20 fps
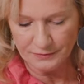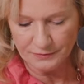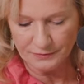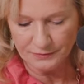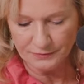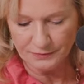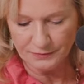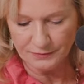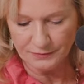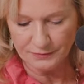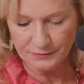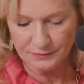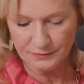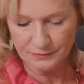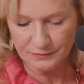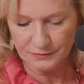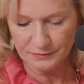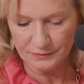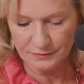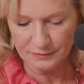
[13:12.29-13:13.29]

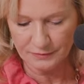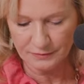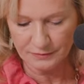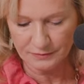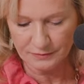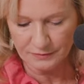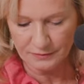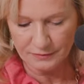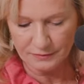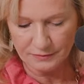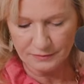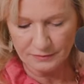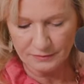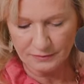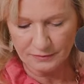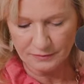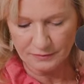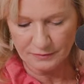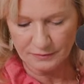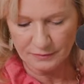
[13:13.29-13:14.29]

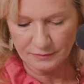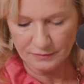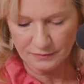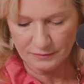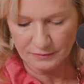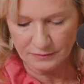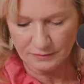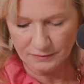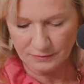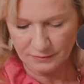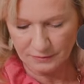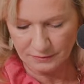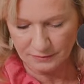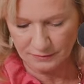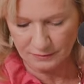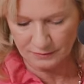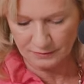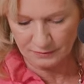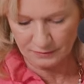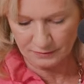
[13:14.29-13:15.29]

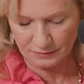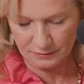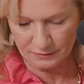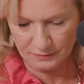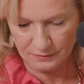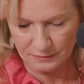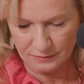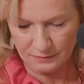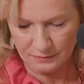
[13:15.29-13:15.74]
(silent)